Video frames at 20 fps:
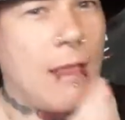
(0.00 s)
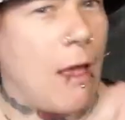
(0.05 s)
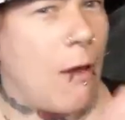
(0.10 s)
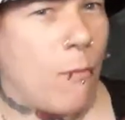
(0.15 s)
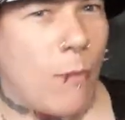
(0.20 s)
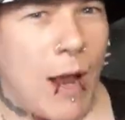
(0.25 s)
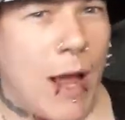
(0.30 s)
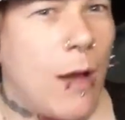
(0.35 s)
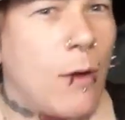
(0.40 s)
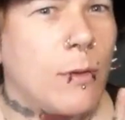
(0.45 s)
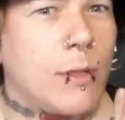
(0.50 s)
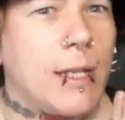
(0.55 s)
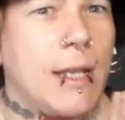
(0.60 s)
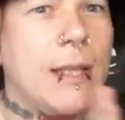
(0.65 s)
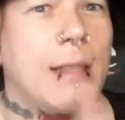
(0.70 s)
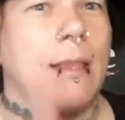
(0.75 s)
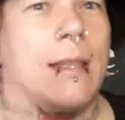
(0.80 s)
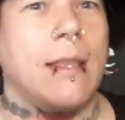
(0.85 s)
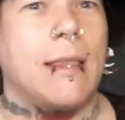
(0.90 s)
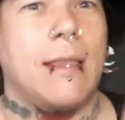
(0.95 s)
around
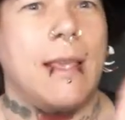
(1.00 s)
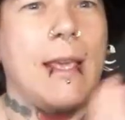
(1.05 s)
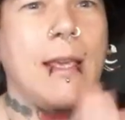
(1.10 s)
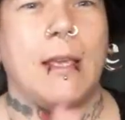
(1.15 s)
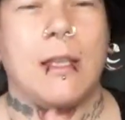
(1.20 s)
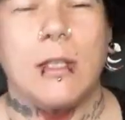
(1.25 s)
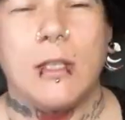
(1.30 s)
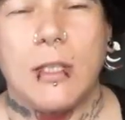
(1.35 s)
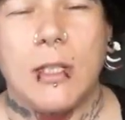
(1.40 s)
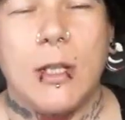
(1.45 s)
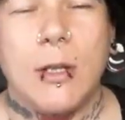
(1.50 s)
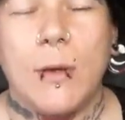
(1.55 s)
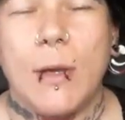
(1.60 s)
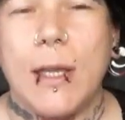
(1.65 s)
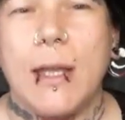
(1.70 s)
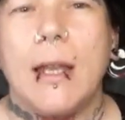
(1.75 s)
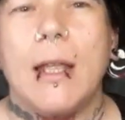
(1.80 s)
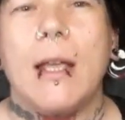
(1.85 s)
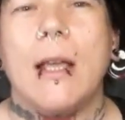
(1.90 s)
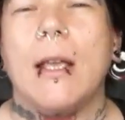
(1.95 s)
it that they can do
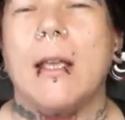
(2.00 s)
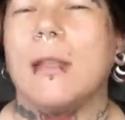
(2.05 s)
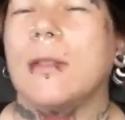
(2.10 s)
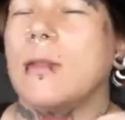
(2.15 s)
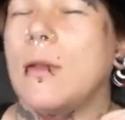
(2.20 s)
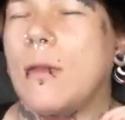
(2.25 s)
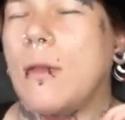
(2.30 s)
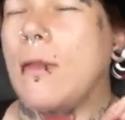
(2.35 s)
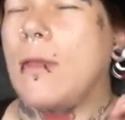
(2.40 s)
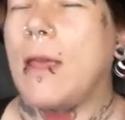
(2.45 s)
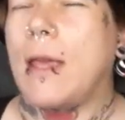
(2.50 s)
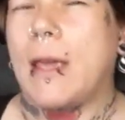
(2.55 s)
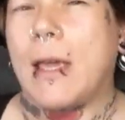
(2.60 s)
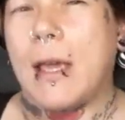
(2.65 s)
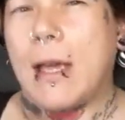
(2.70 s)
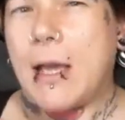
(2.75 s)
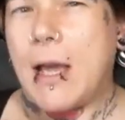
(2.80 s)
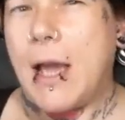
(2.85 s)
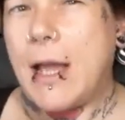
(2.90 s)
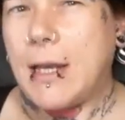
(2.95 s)
it so that they
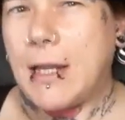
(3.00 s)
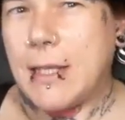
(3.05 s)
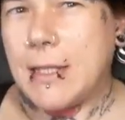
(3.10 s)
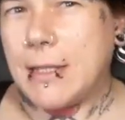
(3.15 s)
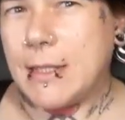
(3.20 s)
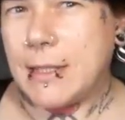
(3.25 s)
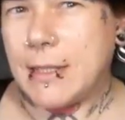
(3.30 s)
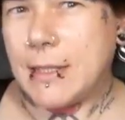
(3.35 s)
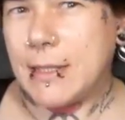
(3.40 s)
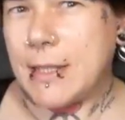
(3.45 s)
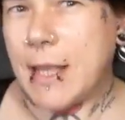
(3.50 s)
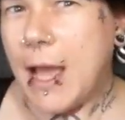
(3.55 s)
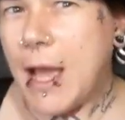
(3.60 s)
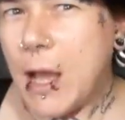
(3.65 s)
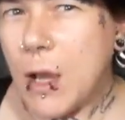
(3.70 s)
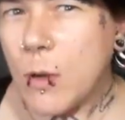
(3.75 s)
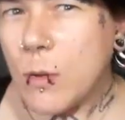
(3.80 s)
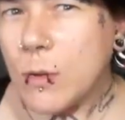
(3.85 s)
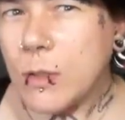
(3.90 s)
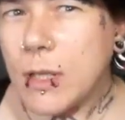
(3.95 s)
can kind of
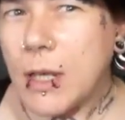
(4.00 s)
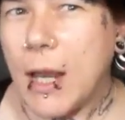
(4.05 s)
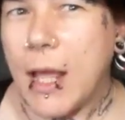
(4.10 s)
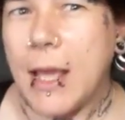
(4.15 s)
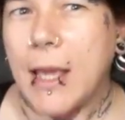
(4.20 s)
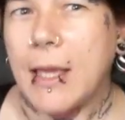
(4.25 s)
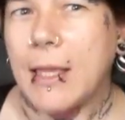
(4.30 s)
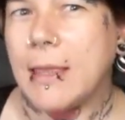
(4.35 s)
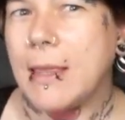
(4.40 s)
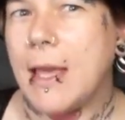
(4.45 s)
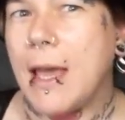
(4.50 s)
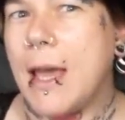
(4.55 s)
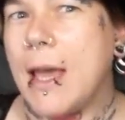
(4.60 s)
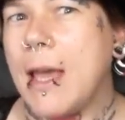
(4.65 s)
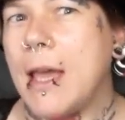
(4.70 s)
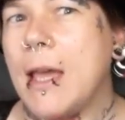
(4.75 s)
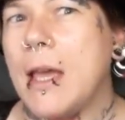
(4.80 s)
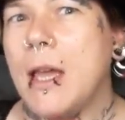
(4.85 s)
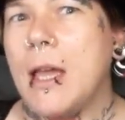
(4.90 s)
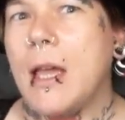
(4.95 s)
sound like
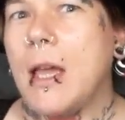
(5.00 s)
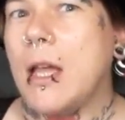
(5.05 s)
they're